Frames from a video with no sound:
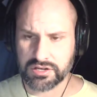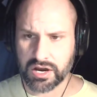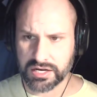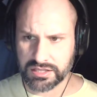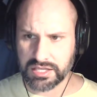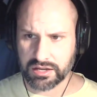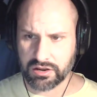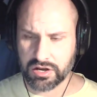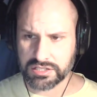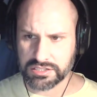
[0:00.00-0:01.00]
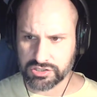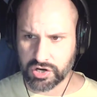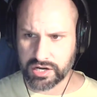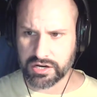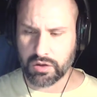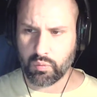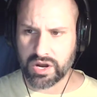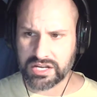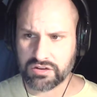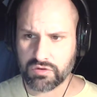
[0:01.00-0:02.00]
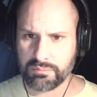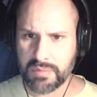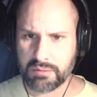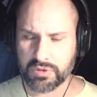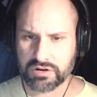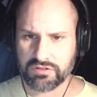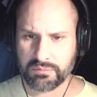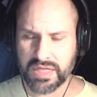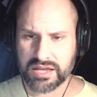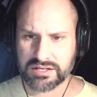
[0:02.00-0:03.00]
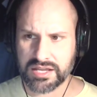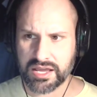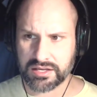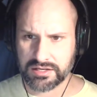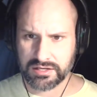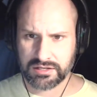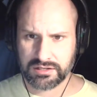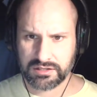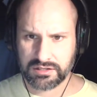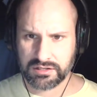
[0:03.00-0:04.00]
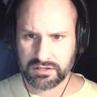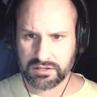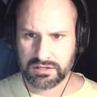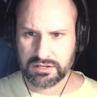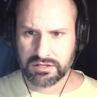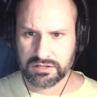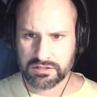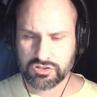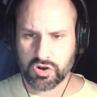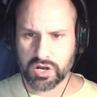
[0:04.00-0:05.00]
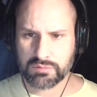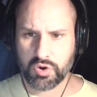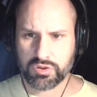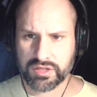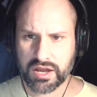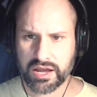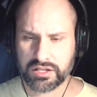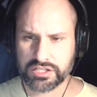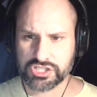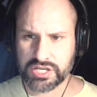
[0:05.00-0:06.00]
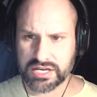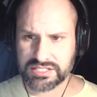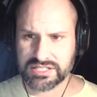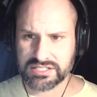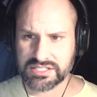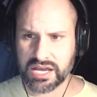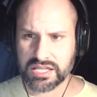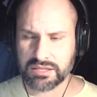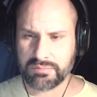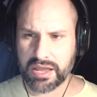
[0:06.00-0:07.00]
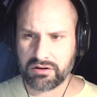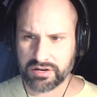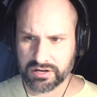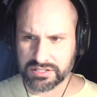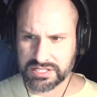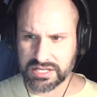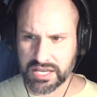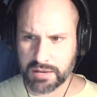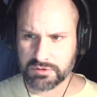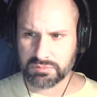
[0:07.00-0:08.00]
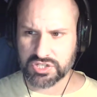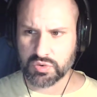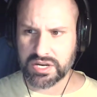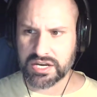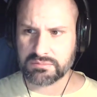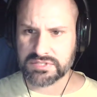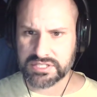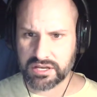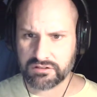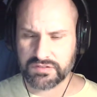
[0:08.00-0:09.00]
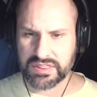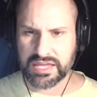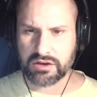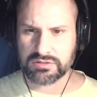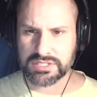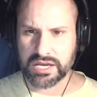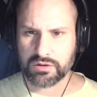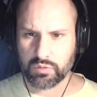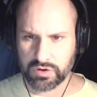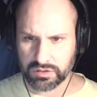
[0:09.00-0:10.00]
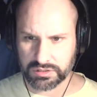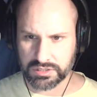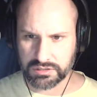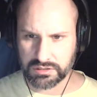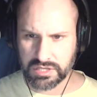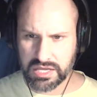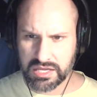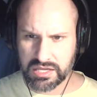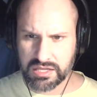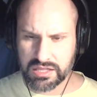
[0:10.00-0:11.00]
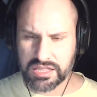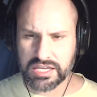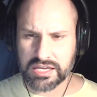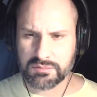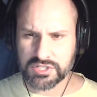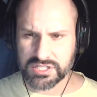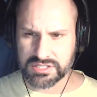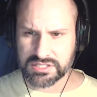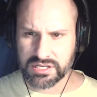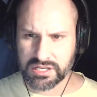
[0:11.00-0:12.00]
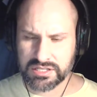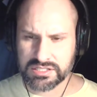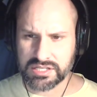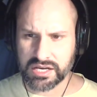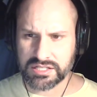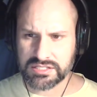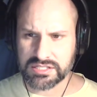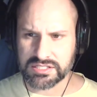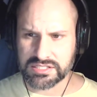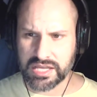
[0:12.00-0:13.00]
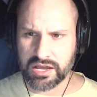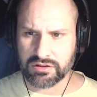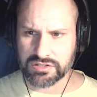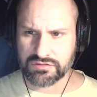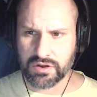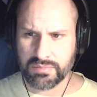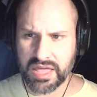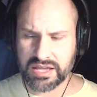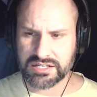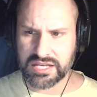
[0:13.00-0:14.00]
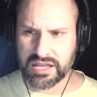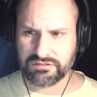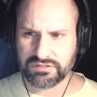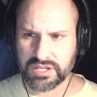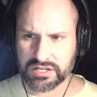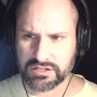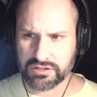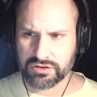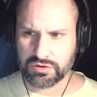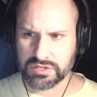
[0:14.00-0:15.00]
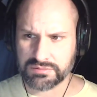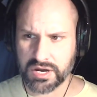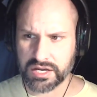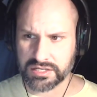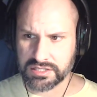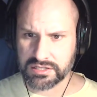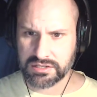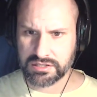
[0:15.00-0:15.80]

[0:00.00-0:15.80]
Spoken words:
nodded, then concentrated on what he remembered from that day. Drawing both Kyle and Jess inside the barriers he kept between himself and the outside world, the images, sights, and sounds from that day flicked through his mind.